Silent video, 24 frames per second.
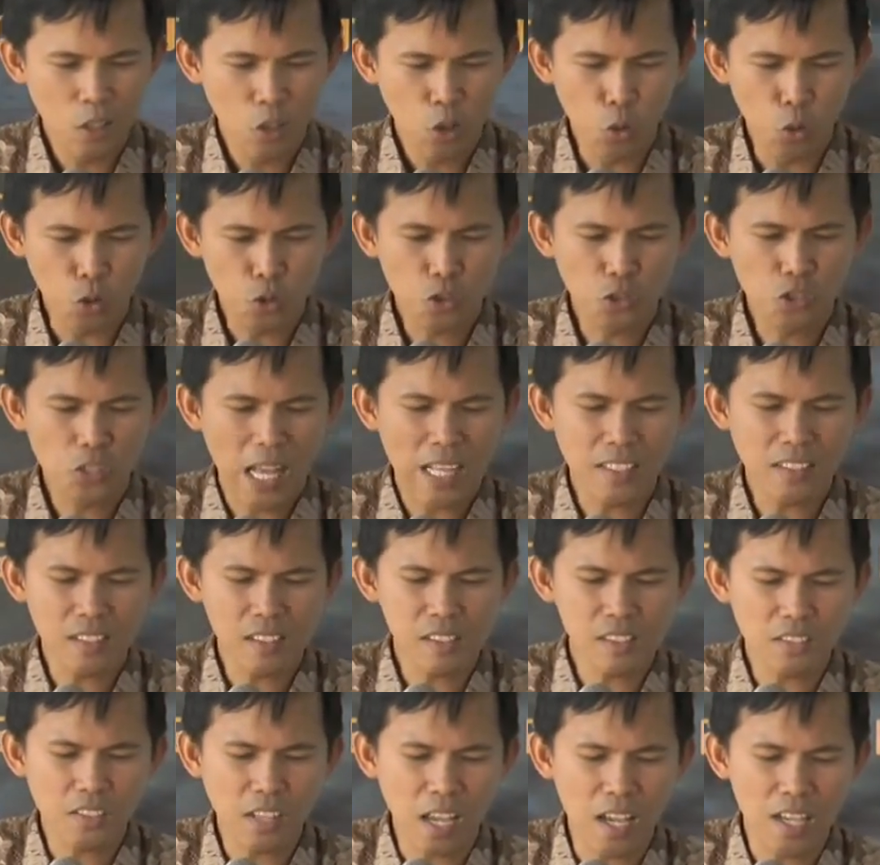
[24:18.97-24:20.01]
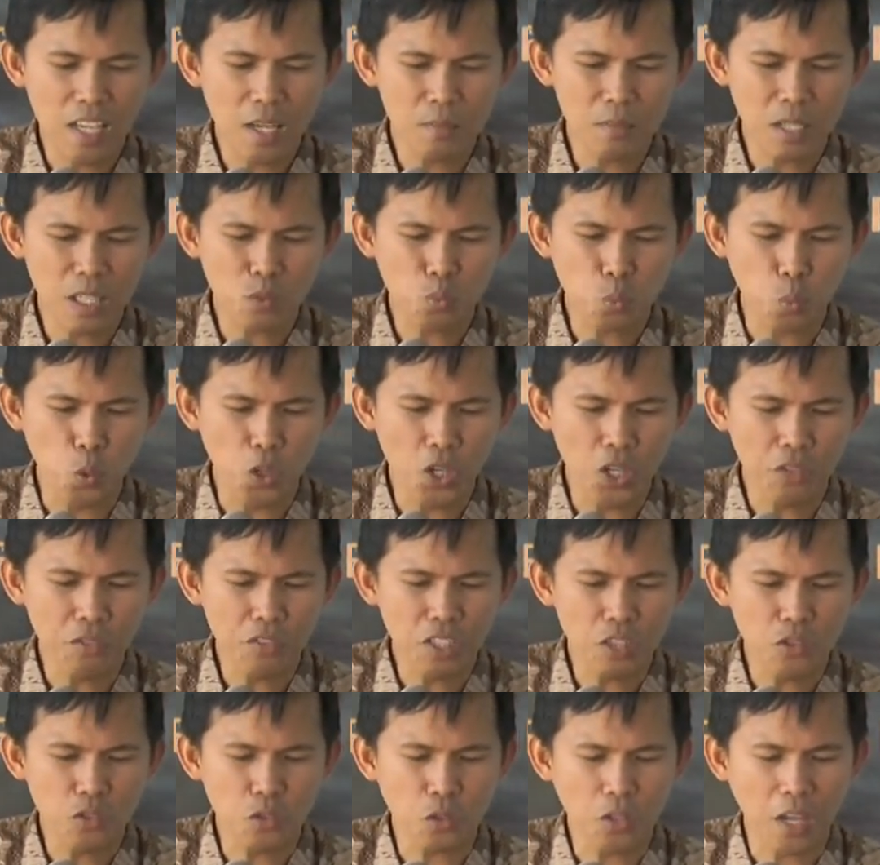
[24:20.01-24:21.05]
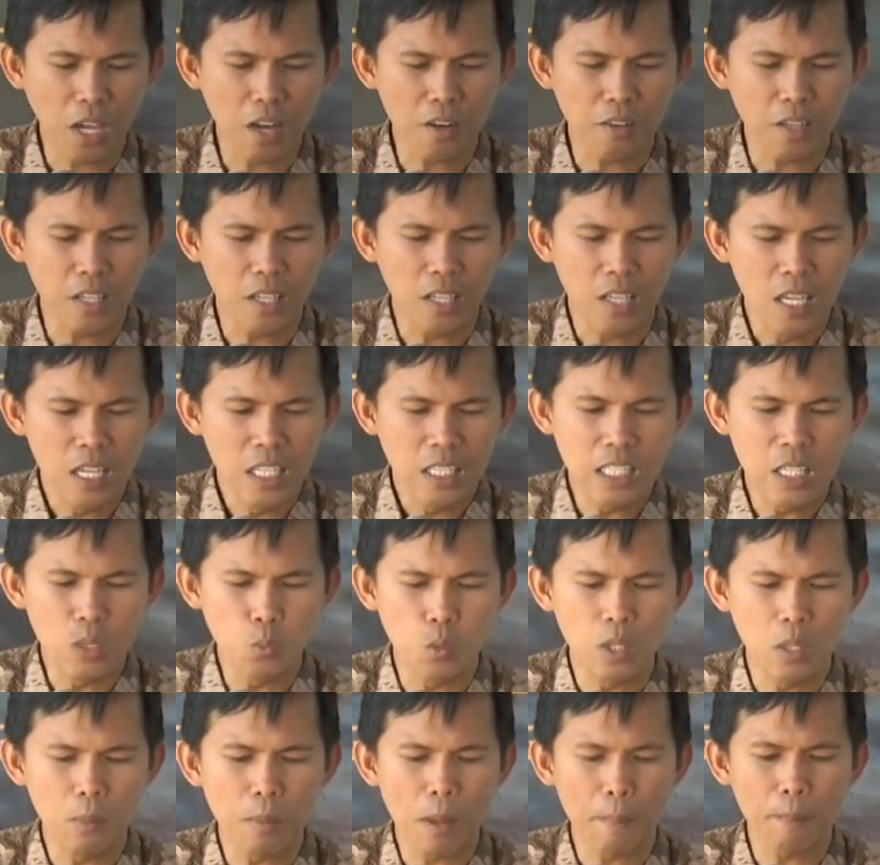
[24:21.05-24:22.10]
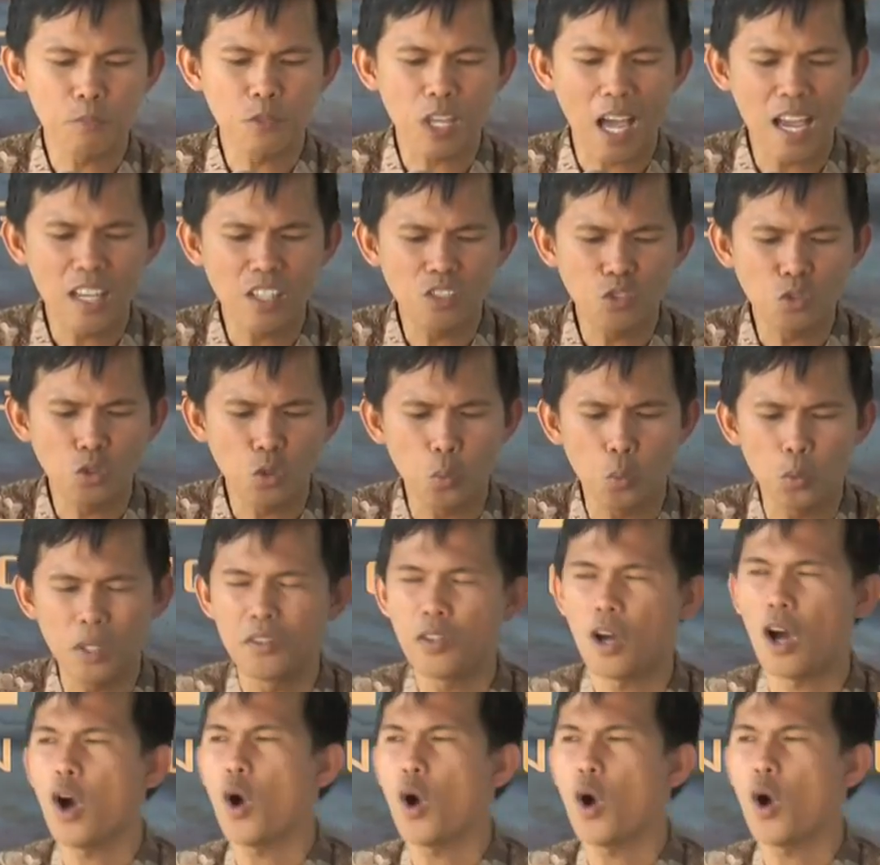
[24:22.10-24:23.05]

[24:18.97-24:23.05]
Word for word: whose sandals I am not worthy to carry. He will baptize you with the